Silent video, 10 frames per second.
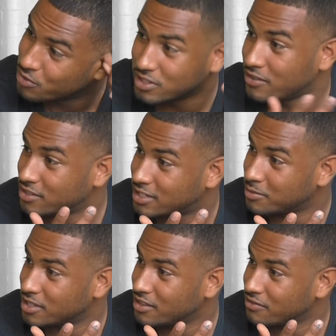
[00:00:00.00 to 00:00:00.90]
You never sent me
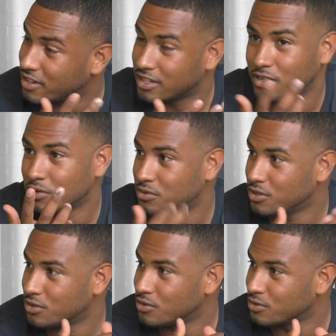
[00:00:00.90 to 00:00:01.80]
the invite. Oh
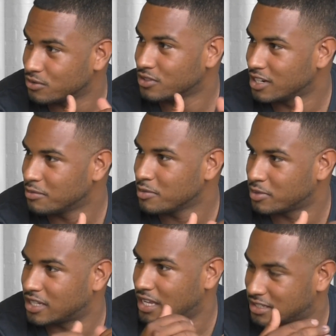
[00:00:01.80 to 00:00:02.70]
no. You know what I mean?
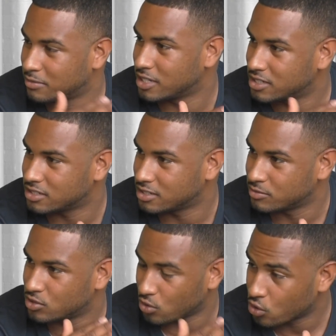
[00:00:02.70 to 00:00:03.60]
But that's my system.
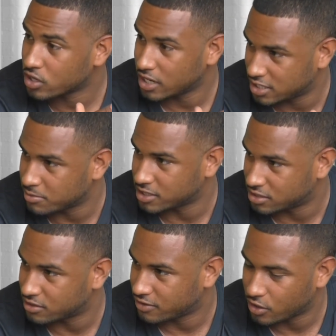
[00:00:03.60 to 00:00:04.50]
So organizing
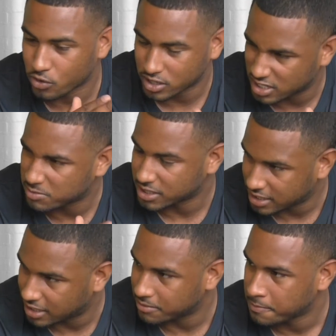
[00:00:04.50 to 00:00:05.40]
myself, I organize my
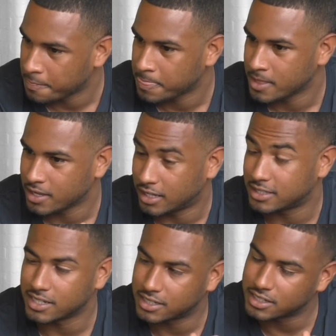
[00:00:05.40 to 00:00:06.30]
time. I
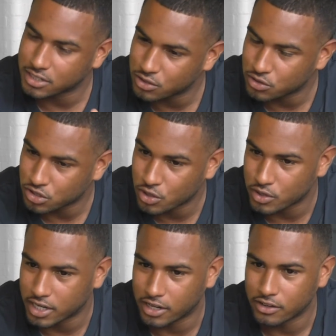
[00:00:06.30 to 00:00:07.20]
take things a little slower
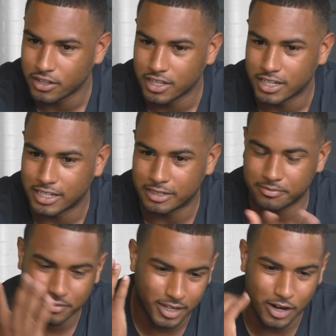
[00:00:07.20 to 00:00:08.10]
now.
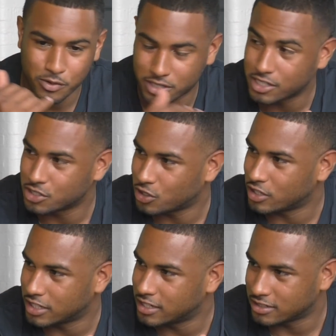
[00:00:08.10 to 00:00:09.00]
I recently just
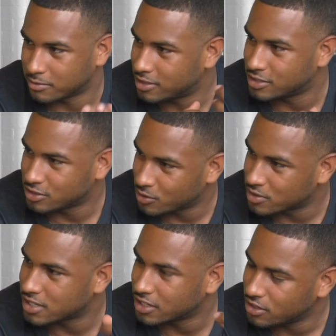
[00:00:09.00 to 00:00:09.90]
started dating somebody. She's
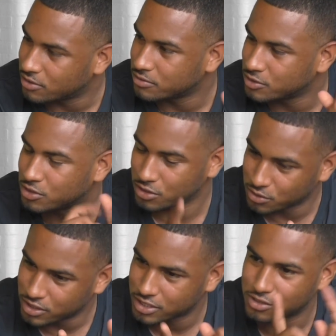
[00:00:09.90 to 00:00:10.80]
always like, yo, you should do
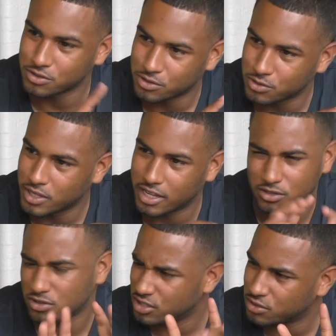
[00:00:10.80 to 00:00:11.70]
this, you should do that. You
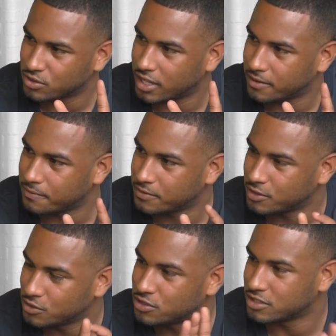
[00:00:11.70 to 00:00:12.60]
shouldn't do that.
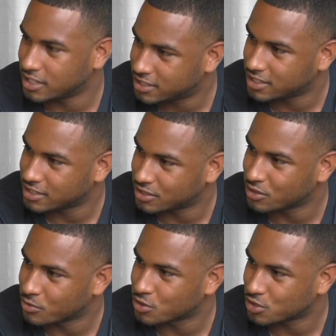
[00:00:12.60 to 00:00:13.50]
You should take things a
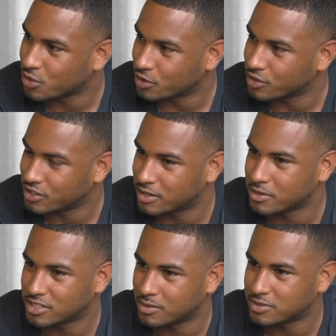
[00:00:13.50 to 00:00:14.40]
little more slower. You know what I
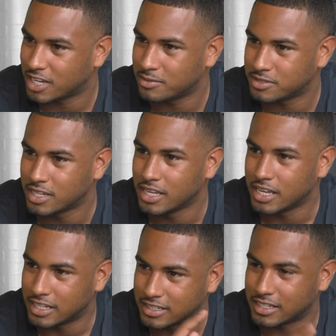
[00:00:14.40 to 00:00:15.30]
mean? Sometimes
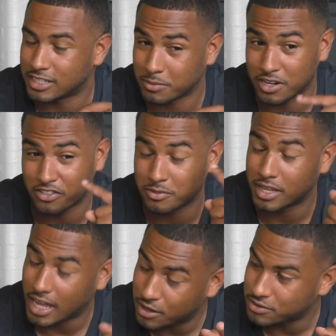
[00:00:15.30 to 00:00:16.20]
it takes somebody from
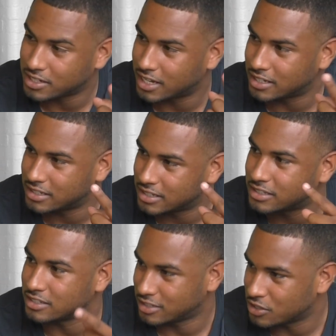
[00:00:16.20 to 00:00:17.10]
the outside
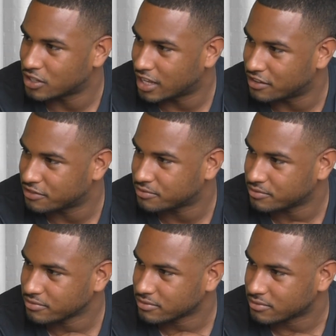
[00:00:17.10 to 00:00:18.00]
to see your life
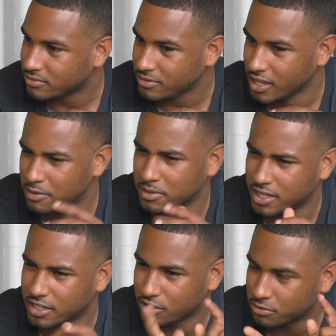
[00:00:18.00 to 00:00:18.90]
and be
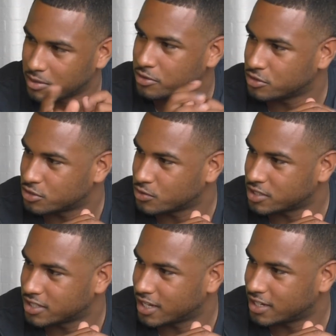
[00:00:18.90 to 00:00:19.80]
like, yo, maybe you should
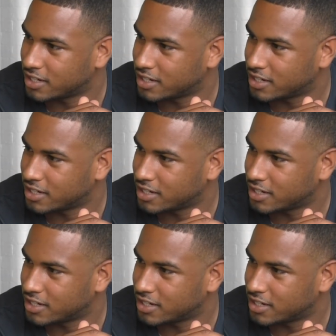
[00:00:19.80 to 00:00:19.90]
switch that.